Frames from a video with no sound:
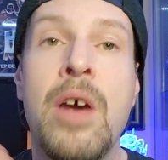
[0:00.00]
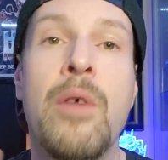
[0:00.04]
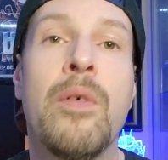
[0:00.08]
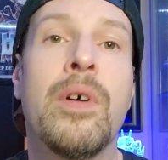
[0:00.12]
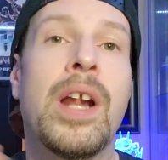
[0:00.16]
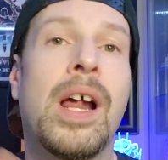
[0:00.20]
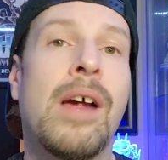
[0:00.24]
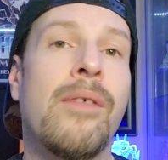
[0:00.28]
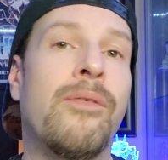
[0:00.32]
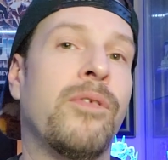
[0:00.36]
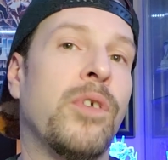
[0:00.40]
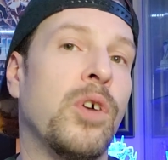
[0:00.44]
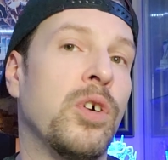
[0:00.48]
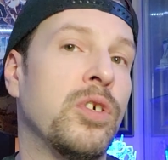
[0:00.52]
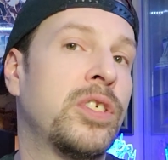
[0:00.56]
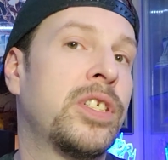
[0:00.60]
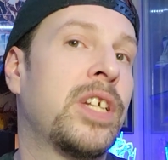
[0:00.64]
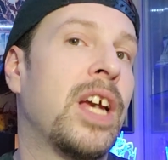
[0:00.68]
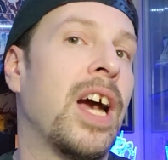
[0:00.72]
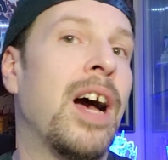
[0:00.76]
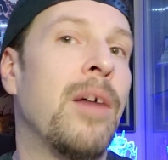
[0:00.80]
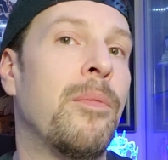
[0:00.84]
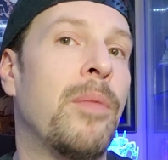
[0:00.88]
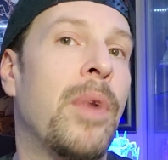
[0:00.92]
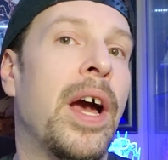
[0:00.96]
When I first
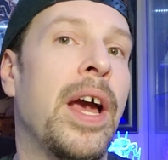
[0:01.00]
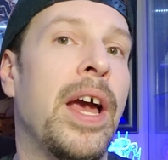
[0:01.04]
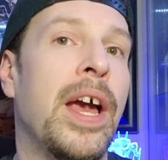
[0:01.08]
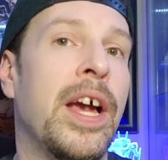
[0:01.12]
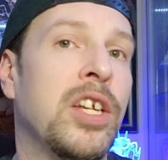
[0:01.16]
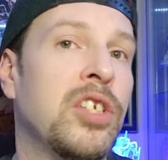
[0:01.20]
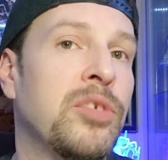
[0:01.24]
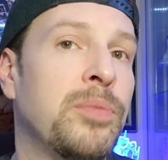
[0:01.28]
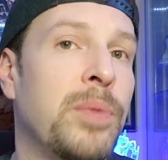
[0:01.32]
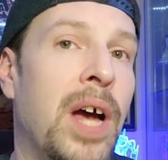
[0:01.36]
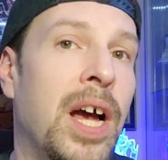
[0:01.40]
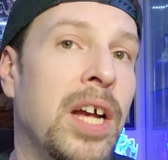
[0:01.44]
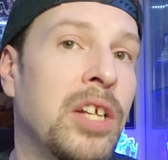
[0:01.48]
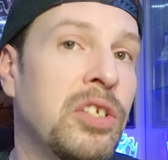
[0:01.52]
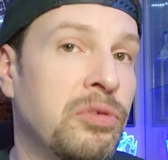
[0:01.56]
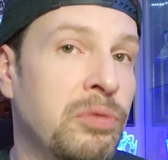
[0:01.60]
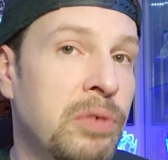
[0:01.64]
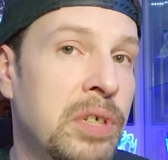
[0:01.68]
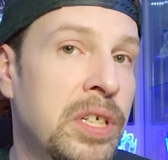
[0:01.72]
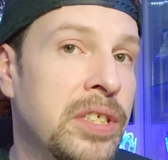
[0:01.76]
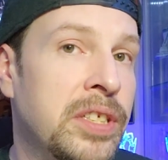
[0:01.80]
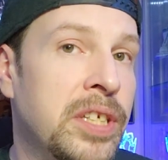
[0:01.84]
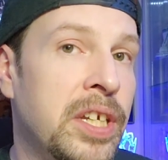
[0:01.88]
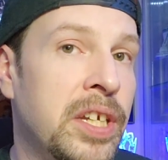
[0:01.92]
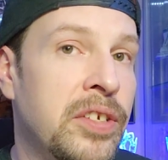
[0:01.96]
got my Xbox
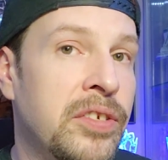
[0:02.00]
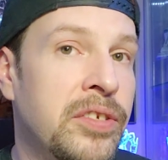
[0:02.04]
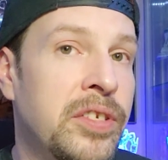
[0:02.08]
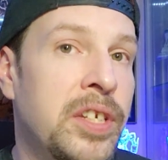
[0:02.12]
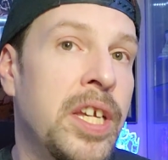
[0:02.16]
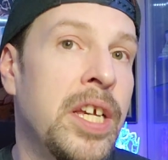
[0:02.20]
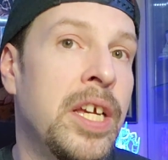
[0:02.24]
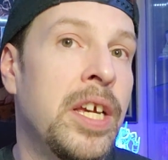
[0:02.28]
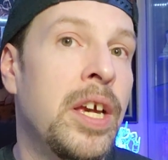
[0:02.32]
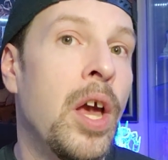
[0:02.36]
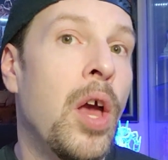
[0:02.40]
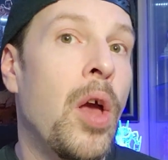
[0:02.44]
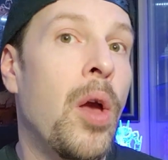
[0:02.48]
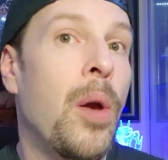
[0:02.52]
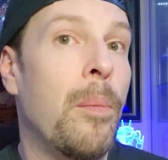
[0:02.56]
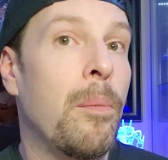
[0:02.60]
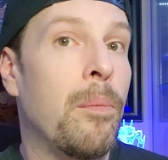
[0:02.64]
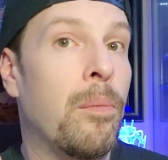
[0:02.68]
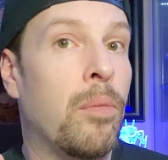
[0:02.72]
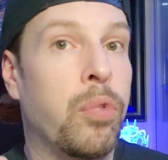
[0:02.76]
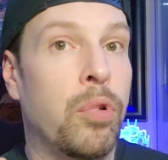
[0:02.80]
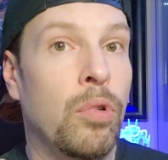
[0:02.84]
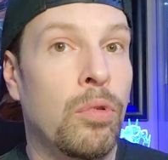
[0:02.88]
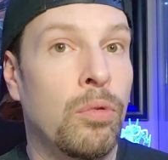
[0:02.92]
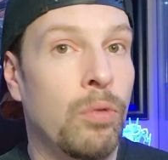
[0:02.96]
360
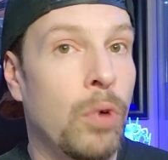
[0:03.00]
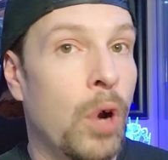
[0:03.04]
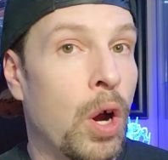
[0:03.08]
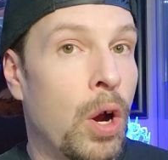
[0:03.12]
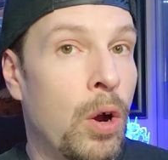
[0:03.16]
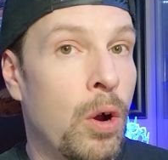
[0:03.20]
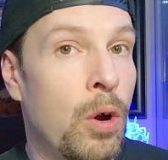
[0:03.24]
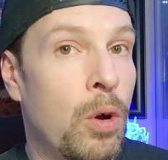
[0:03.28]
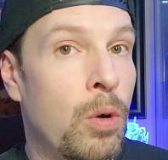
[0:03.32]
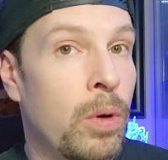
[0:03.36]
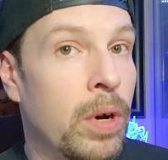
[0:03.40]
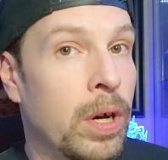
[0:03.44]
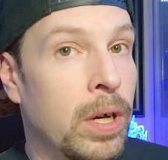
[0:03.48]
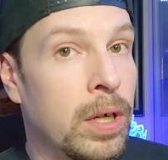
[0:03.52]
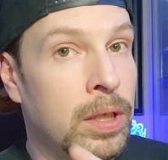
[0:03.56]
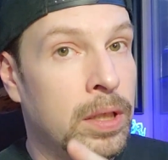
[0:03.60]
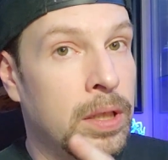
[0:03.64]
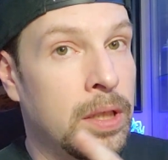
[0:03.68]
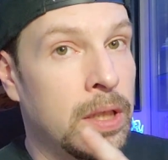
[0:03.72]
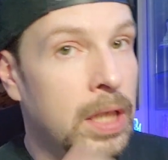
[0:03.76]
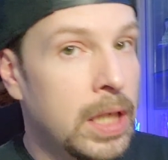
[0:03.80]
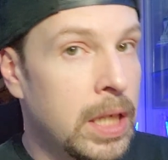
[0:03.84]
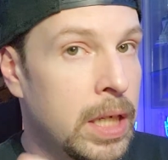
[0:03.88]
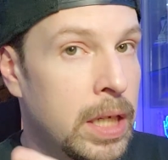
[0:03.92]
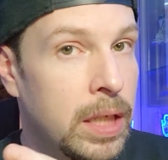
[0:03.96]
Pro
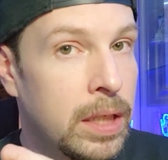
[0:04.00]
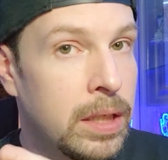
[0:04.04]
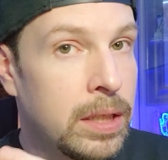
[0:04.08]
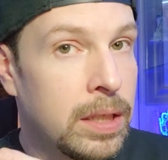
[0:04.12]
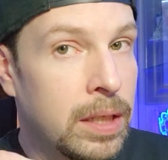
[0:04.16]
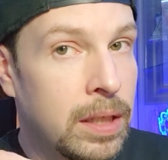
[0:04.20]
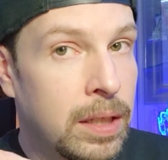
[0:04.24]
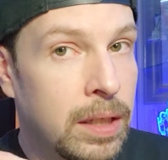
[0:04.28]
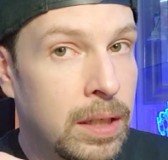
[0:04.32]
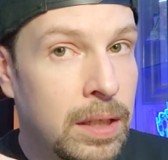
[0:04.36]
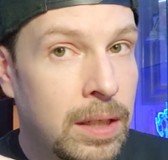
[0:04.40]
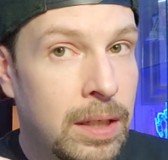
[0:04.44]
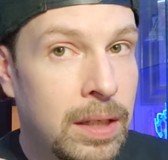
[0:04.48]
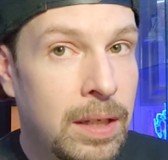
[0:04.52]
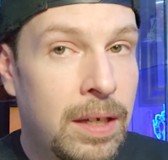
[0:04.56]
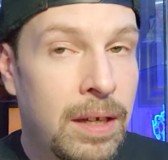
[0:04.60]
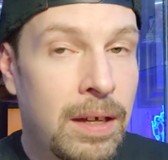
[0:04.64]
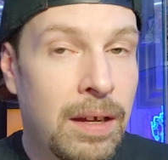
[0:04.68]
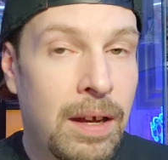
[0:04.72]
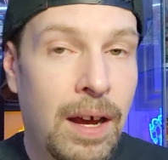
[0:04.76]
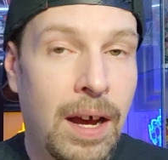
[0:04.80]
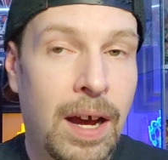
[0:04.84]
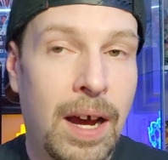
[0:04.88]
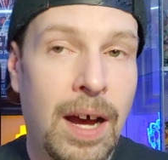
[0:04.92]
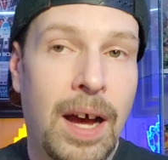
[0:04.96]
Elite,
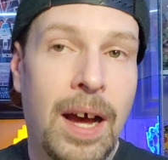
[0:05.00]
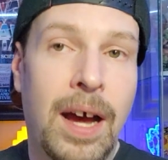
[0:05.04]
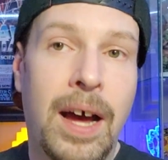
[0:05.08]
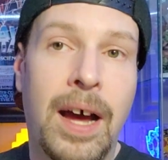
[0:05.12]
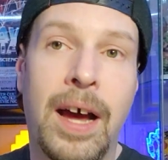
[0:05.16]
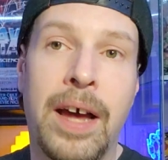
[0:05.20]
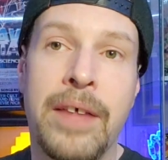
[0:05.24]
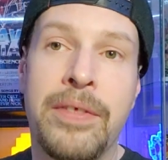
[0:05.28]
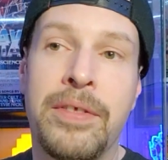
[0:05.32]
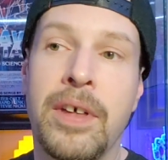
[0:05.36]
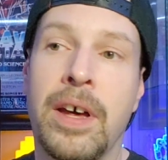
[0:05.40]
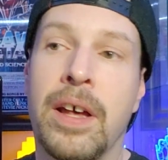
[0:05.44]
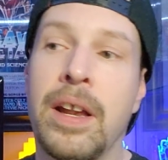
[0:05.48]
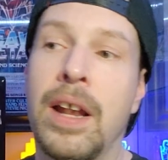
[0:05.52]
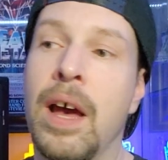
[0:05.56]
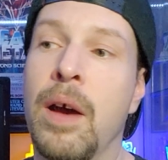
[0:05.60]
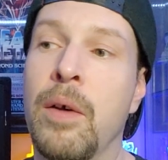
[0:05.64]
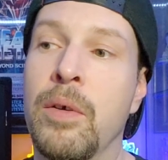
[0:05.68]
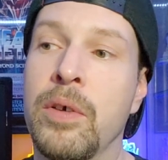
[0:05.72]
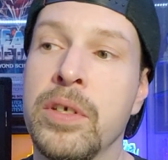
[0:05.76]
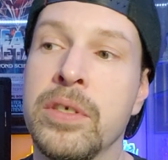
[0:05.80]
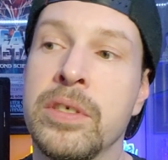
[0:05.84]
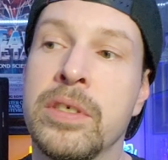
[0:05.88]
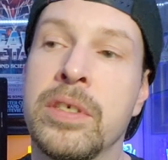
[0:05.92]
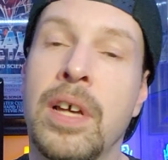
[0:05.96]
I thought I
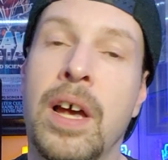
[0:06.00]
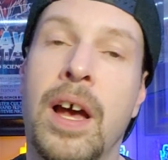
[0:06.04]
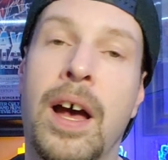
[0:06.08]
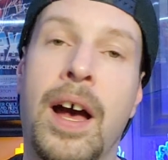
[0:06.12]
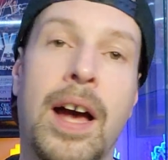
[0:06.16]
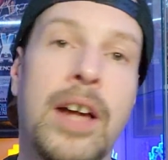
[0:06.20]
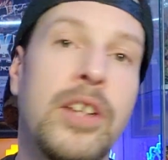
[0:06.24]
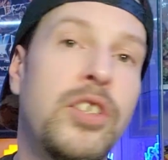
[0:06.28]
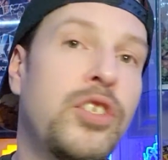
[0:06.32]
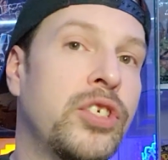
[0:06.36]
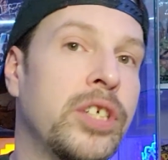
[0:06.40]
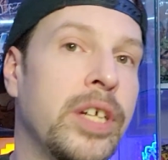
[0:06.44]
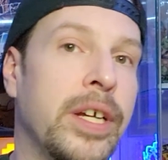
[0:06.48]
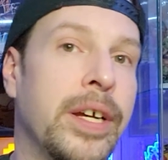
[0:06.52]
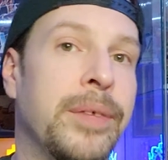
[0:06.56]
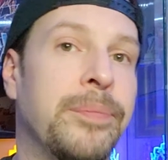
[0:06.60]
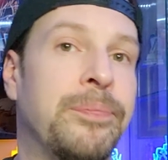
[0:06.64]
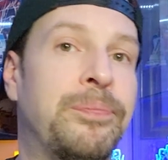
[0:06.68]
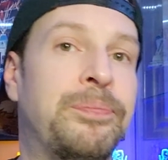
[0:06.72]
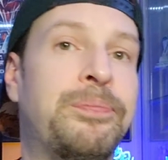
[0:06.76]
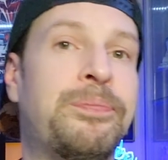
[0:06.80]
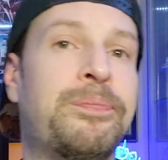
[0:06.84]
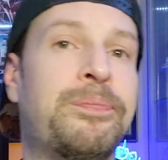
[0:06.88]
was hot shit.